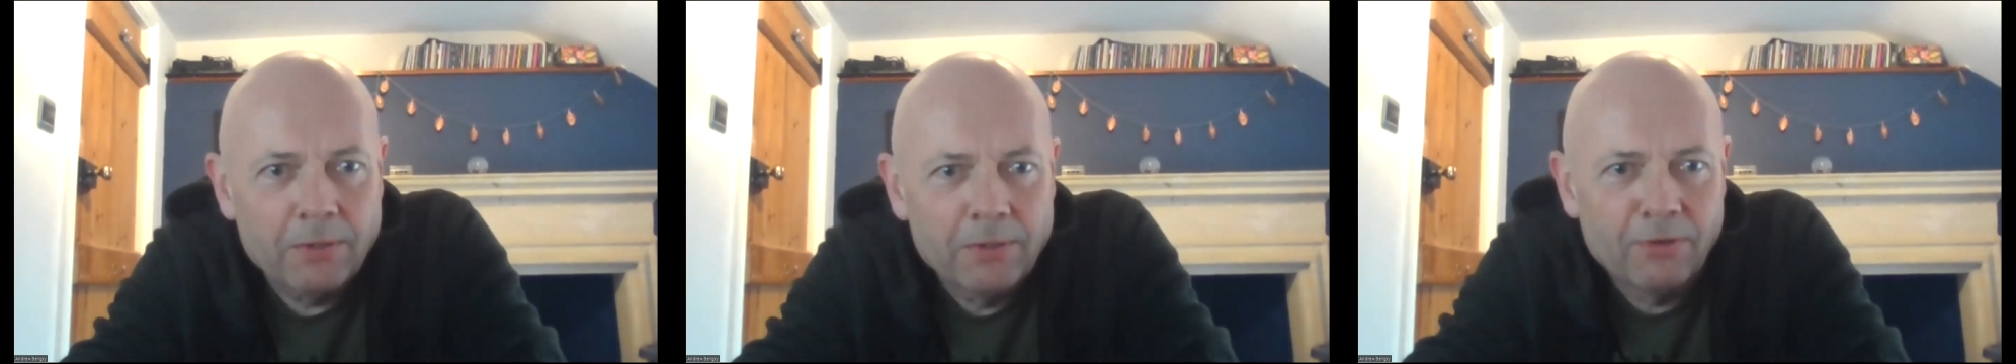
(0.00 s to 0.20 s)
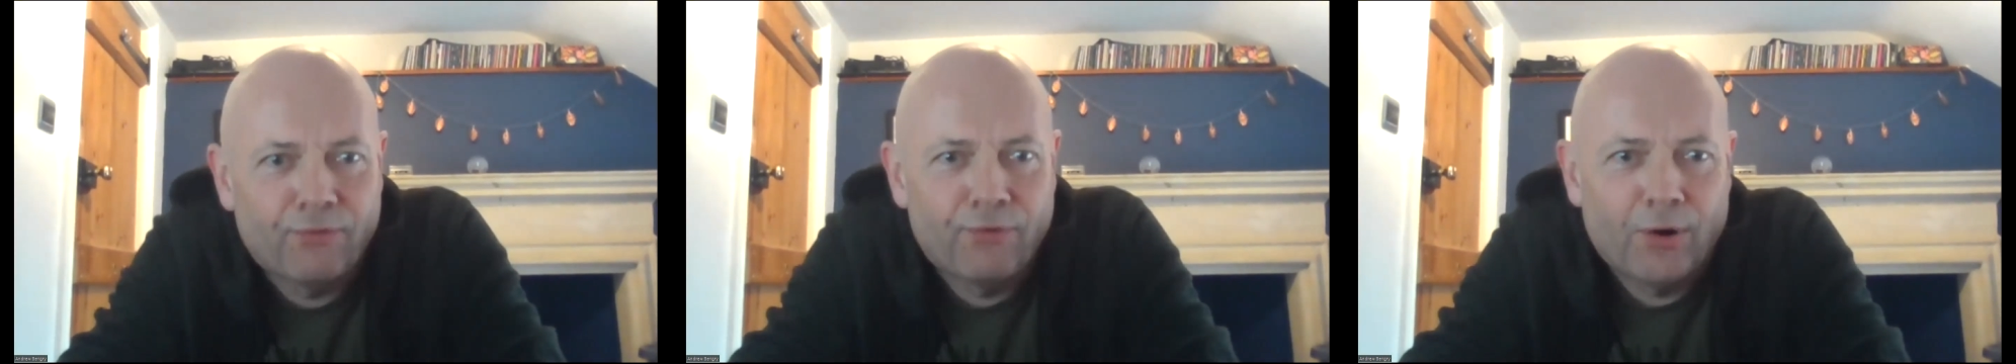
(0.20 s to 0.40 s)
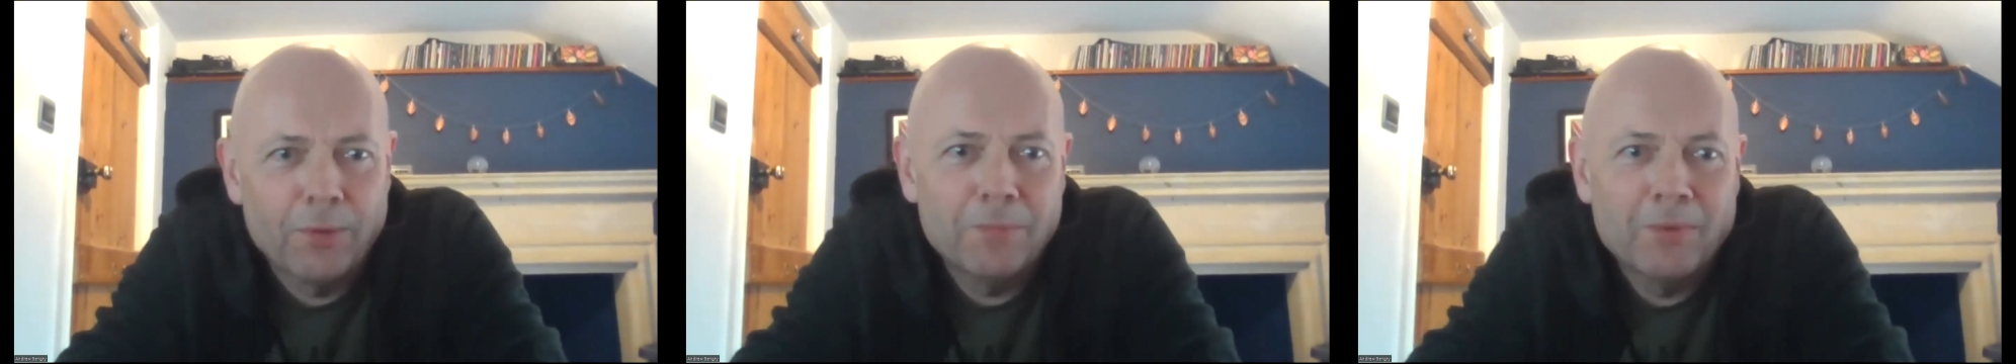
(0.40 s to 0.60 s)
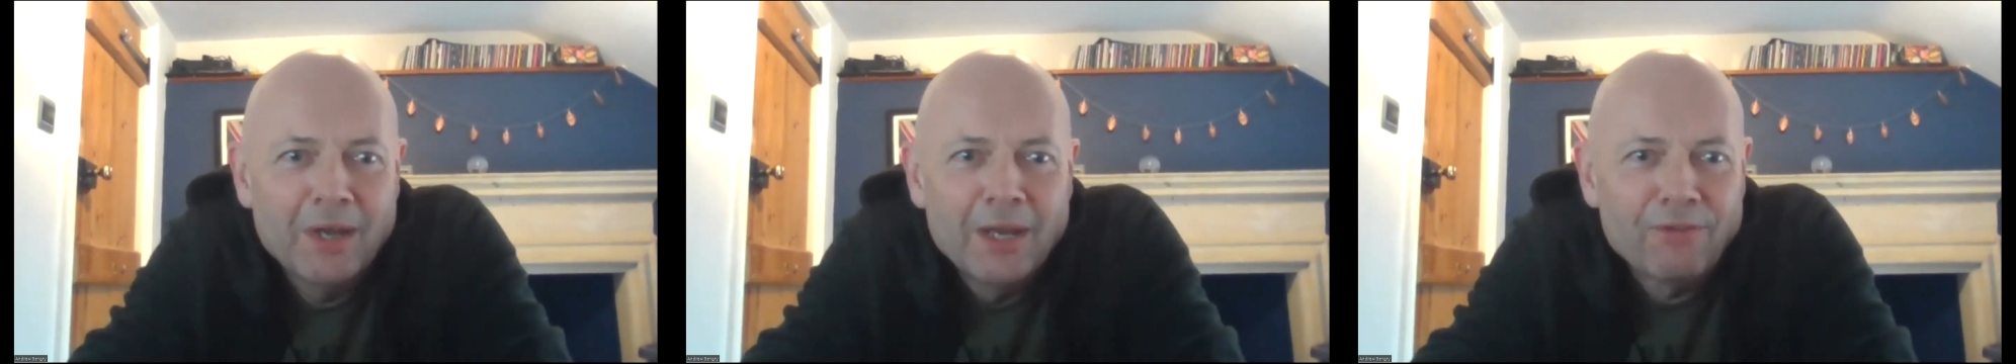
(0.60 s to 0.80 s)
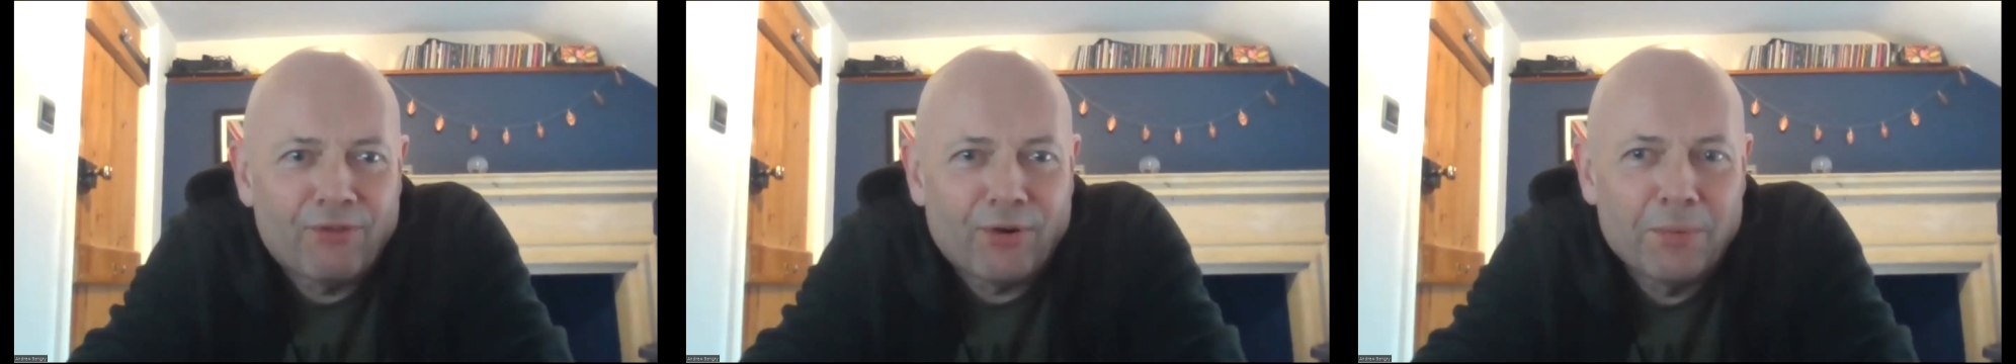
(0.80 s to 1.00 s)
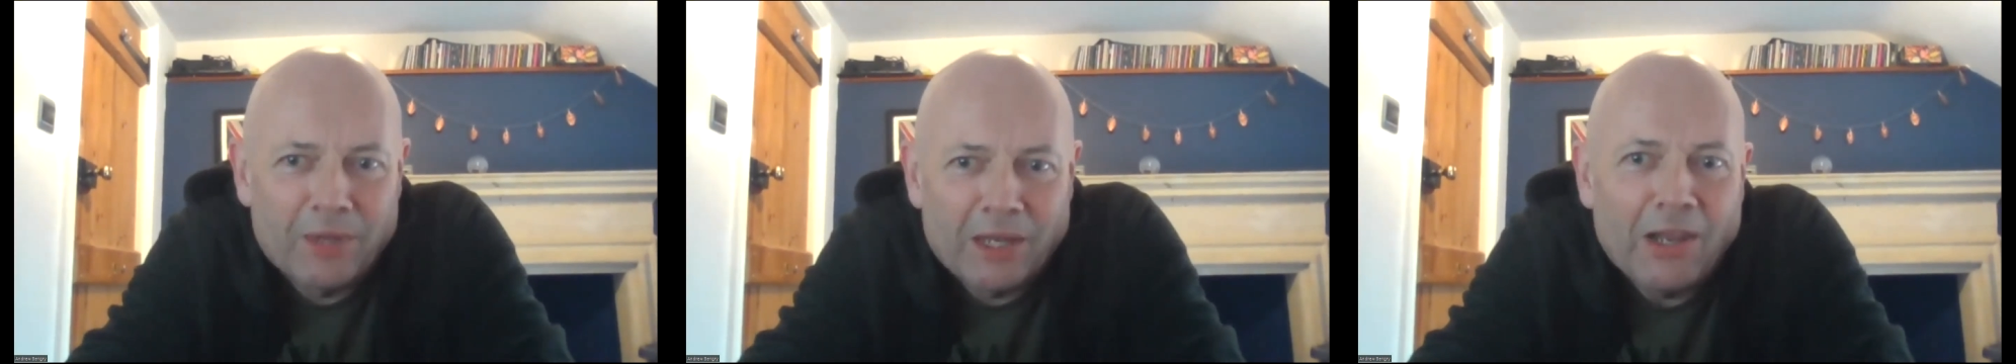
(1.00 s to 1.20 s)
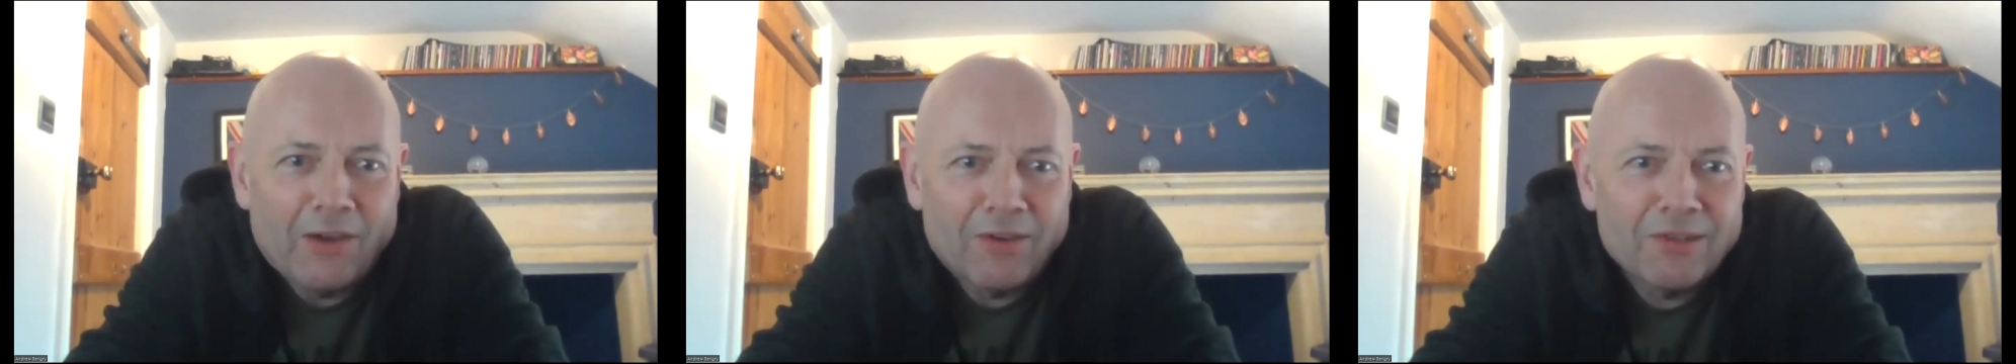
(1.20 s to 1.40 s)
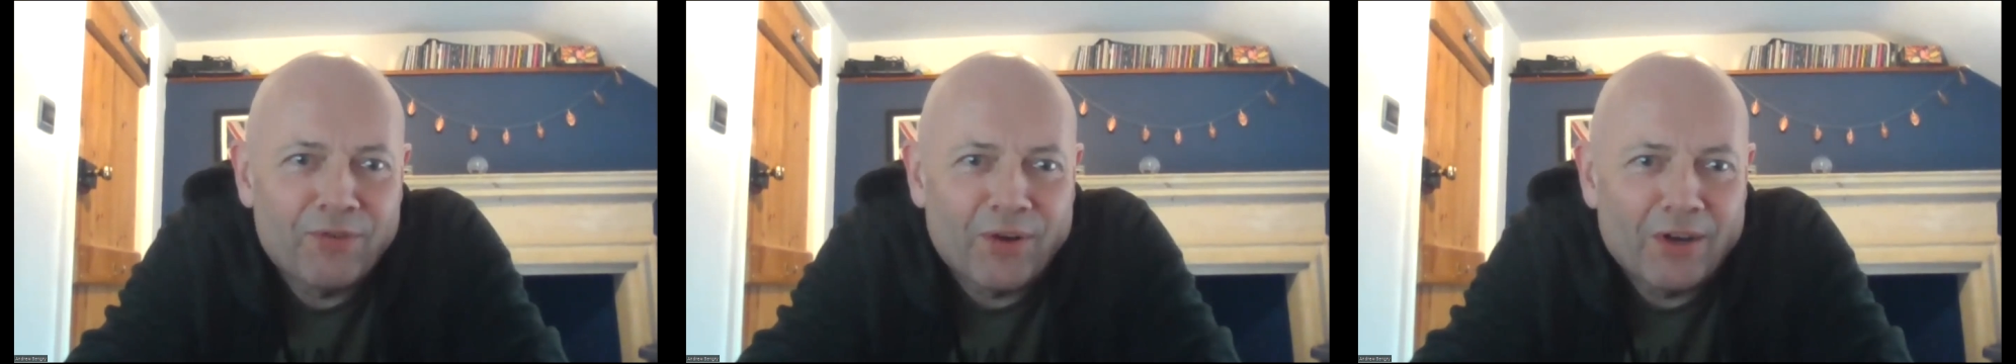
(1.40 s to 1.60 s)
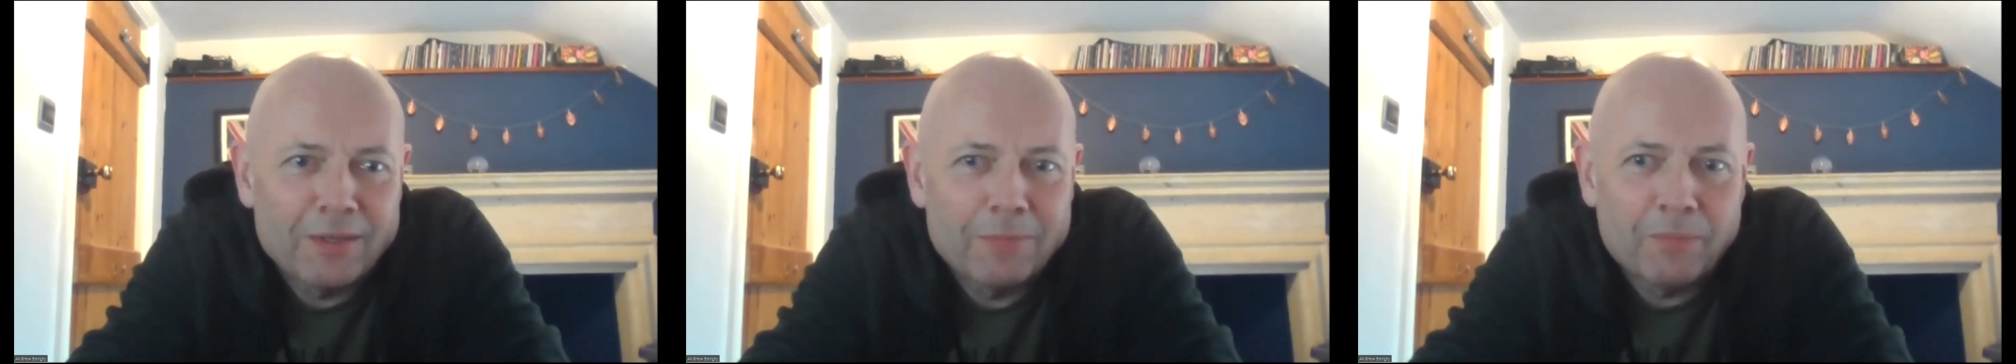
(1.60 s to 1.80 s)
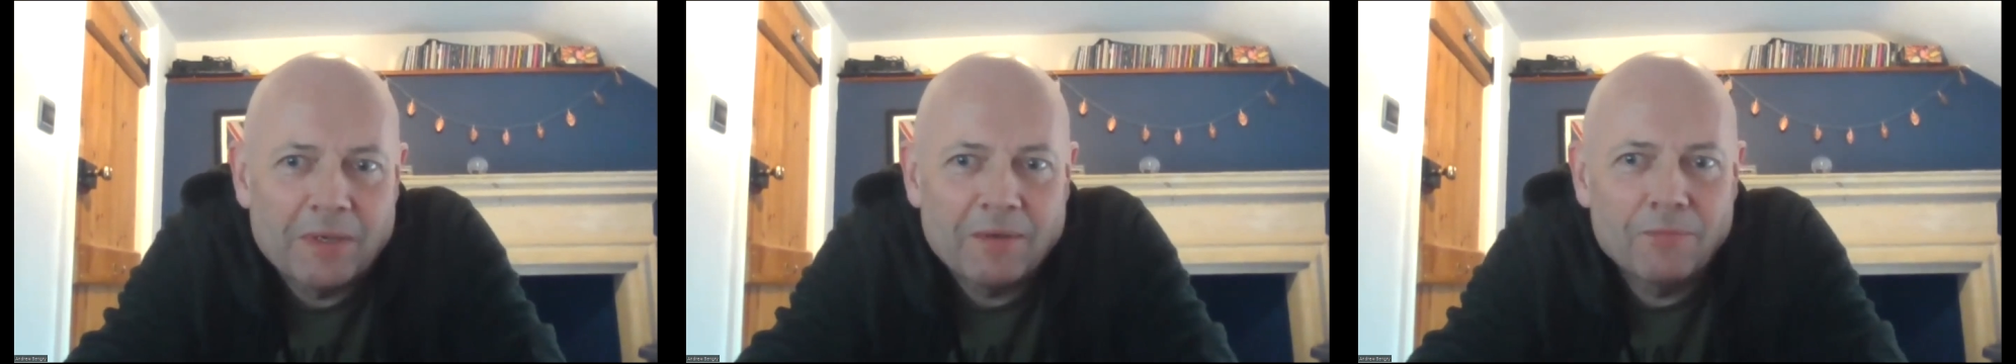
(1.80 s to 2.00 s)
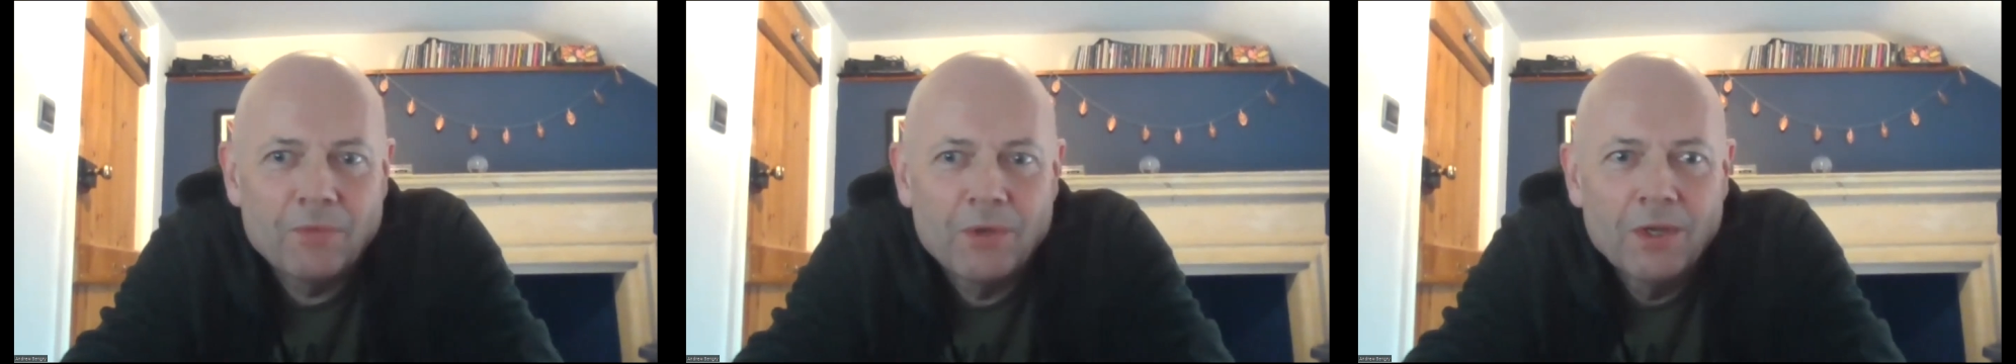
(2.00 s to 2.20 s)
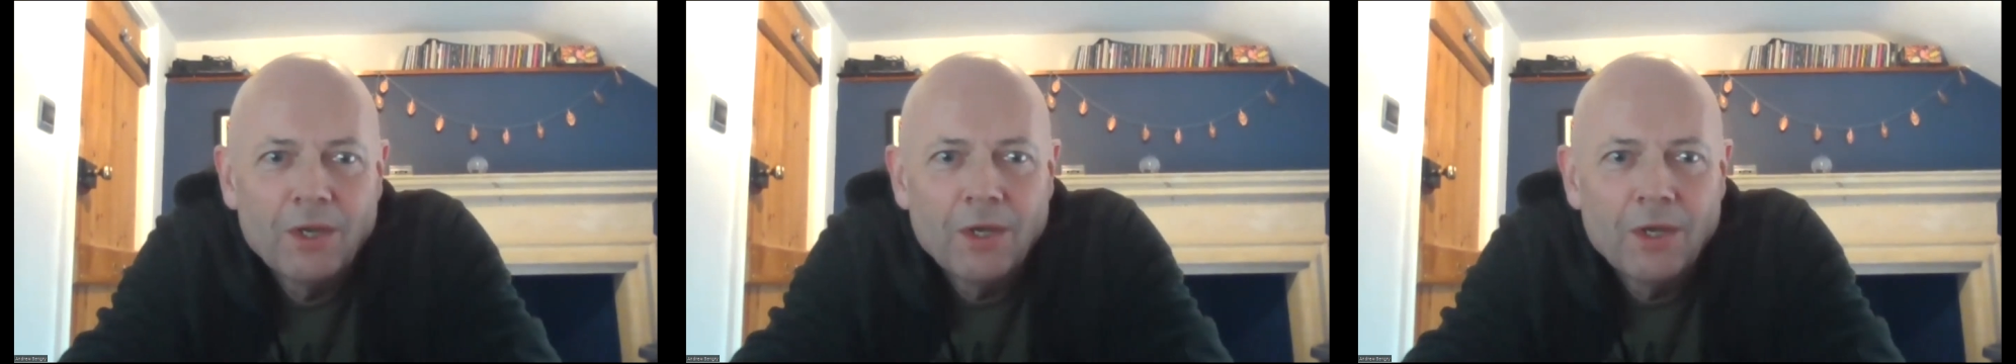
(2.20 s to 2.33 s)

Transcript: from the life I'd been